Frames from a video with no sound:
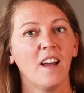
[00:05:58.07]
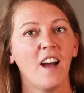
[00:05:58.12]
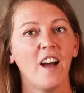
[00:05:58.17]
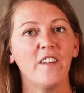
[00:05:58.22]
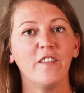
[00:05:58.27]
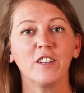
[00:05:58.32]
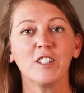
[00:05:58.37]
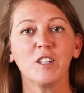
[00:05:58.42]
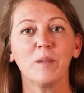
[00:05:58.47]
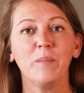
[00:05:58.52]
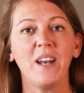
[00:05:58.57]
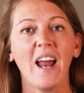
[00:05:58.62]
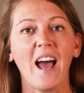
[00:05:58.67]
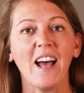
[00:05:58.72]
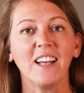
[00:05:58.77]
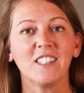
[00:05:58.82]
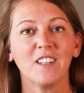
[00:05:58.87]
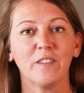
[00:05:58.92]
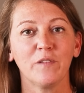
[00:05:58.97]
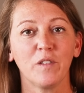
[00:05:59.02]
I've also been
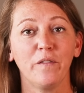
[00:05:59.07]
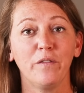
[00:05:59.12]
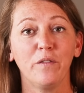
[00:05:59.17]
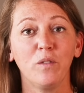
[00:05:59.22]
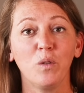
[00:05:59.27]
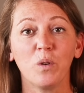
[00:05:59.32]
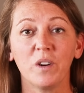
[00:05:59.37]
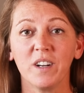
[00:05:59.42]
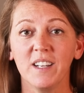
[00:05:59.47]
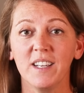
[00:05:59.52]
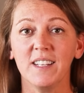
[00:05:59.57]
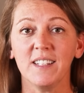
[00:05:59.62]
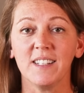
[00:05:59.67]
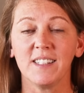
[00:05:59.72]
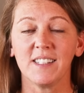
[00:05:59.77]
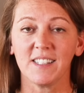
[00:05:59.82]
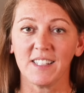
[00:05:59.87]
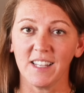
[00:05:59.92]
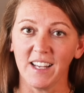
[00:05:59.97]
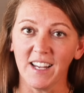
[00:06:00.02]
asked if the floor
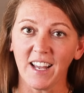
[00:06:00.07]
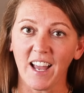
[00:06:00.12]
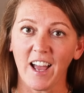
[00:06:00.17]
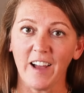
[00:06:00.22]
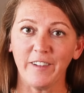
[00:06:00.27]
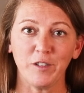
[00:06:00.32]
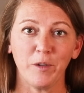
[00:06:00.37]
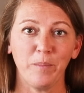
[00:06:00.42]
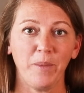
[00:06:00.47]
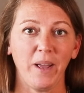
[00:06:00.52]
is slick after